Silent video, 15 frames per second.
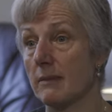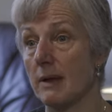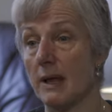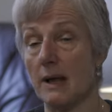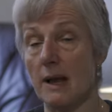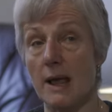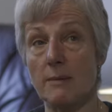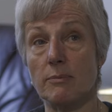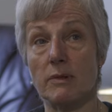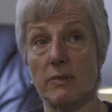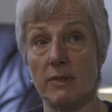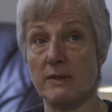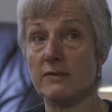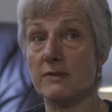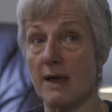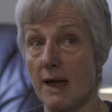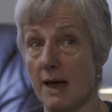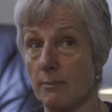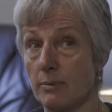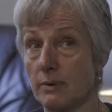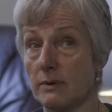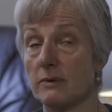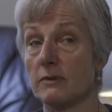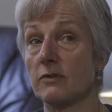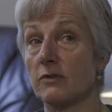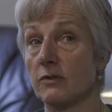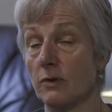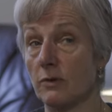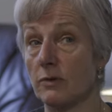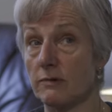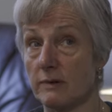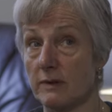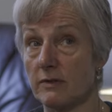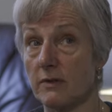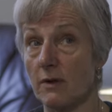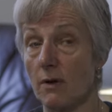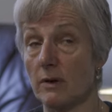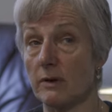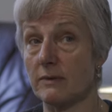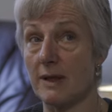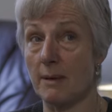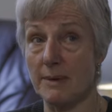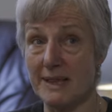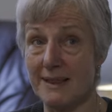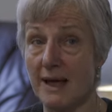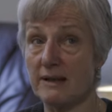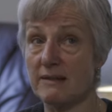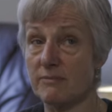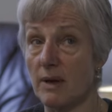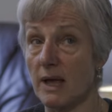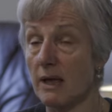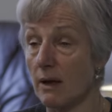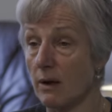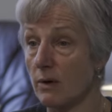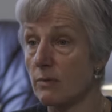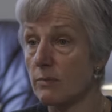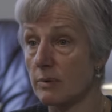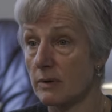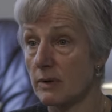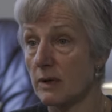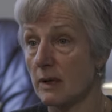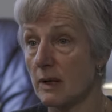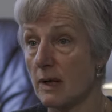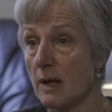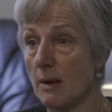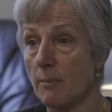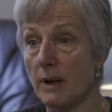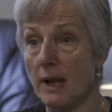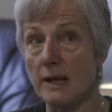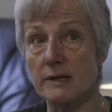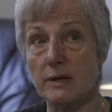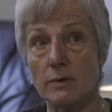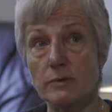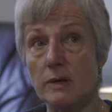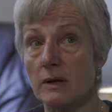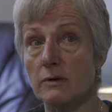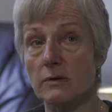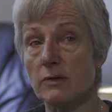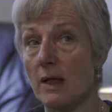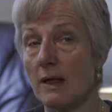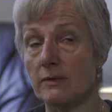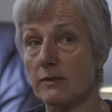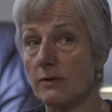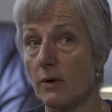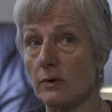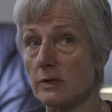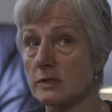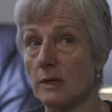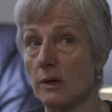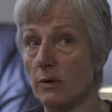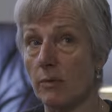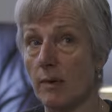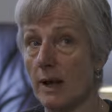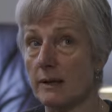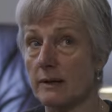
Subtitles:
enable this to happen sooner in Scotland. I mean, that is my hope, but I don't understand Scottish law well